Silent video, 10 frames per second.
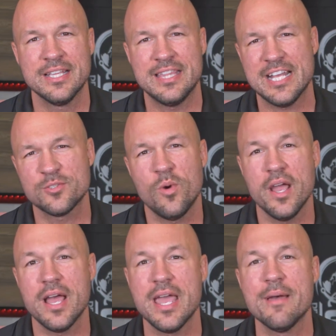that's
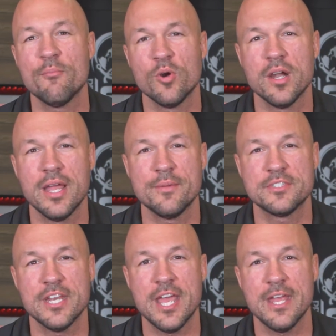why I am where I am
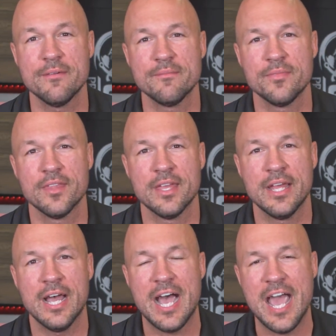today.
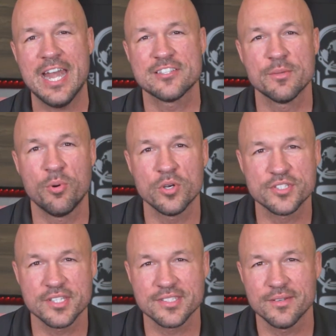I had a
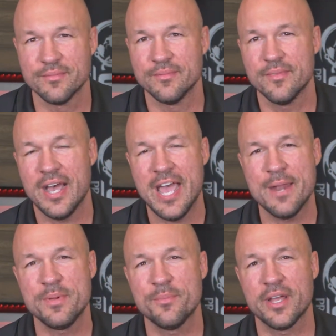support system. I
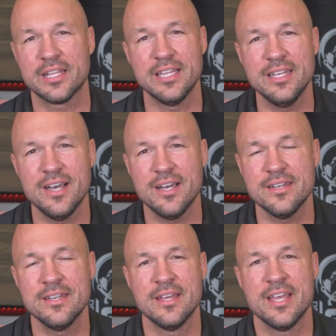had people I could lean
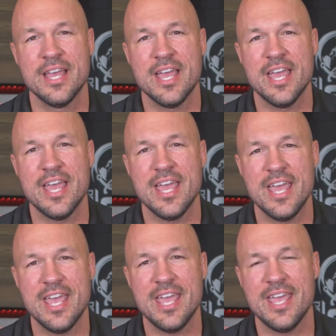on,
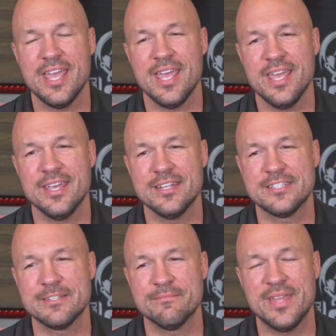
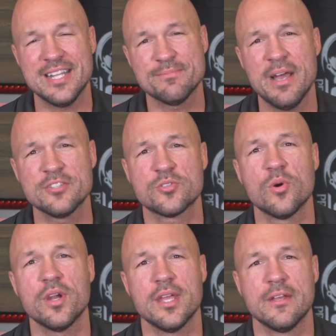and that's my
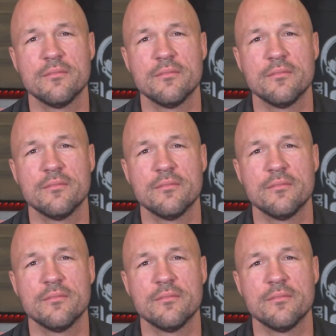story.